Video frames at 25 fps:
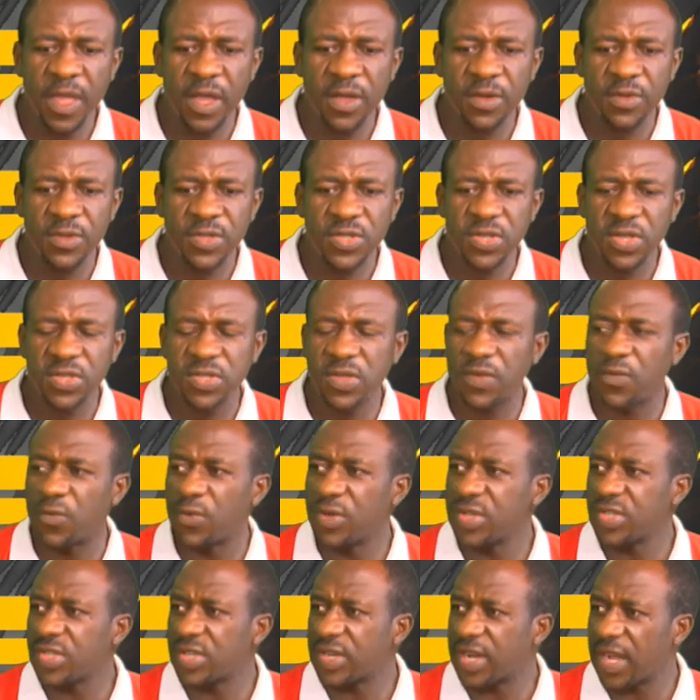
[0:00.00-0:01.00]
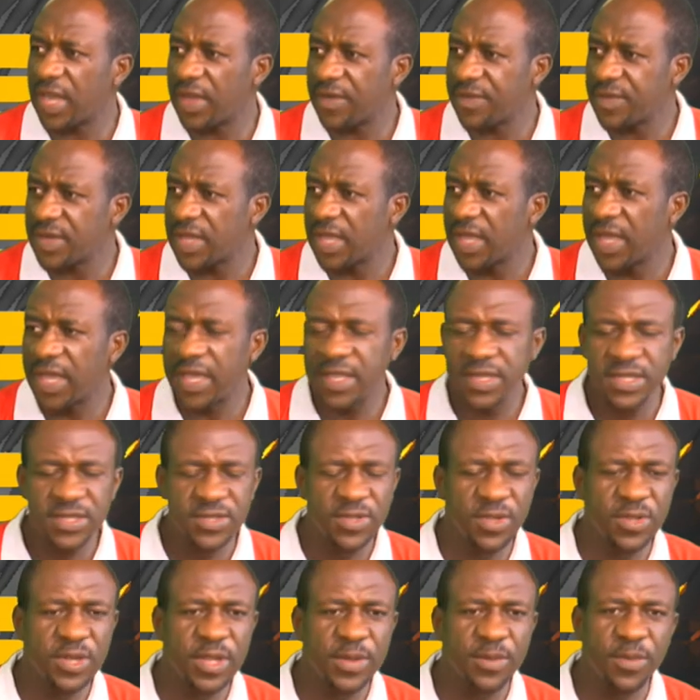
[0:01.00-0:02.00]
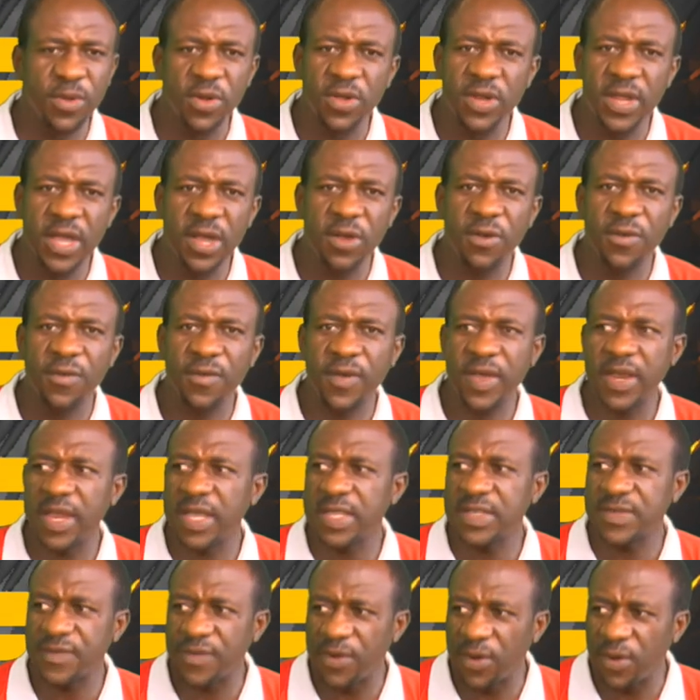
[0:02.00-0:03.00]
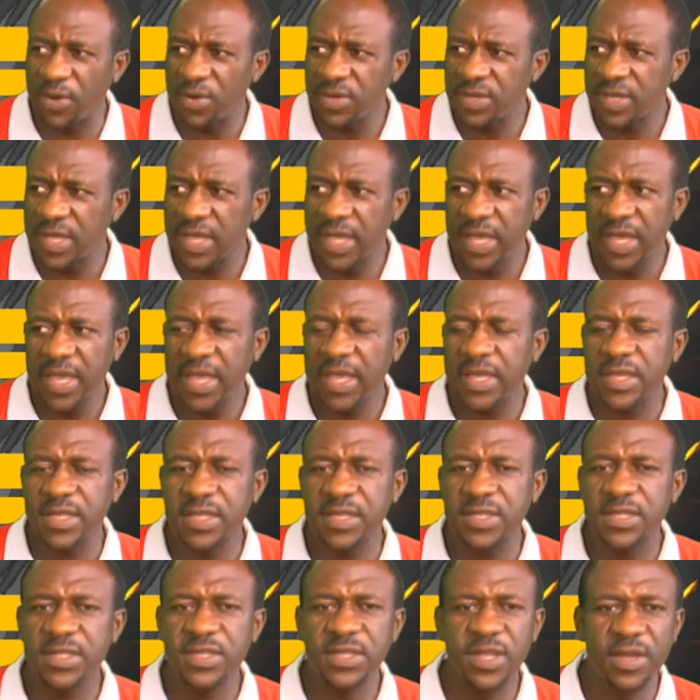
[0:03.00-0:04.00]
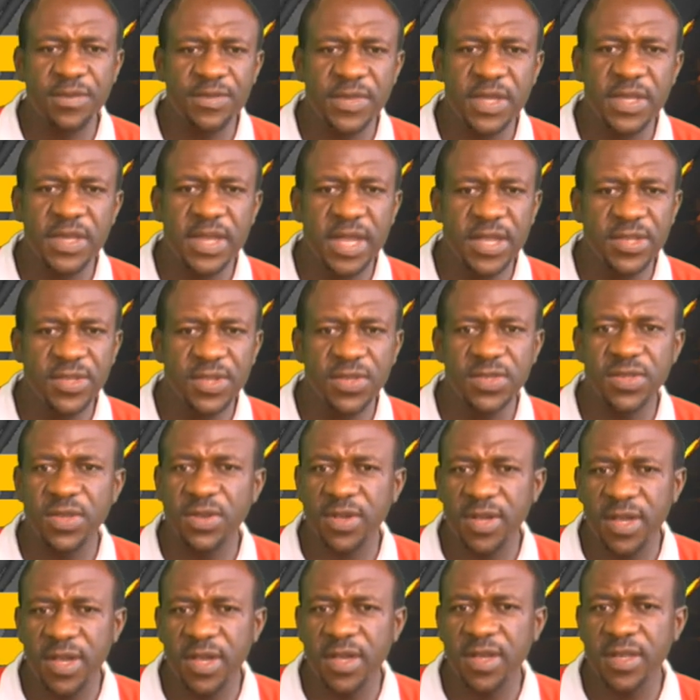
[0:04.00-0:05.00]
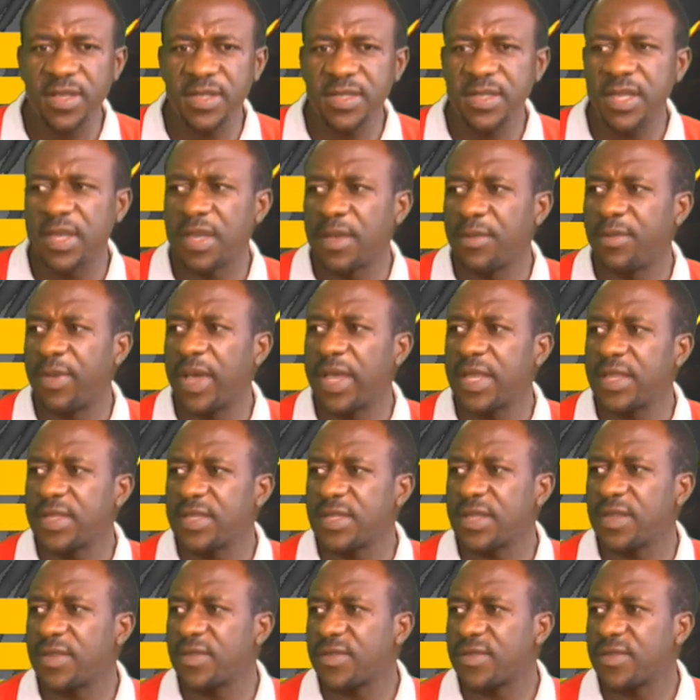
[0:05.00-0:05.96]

source of witchcraft. It is not a mother or father's fault. It is something that just occurs by itself.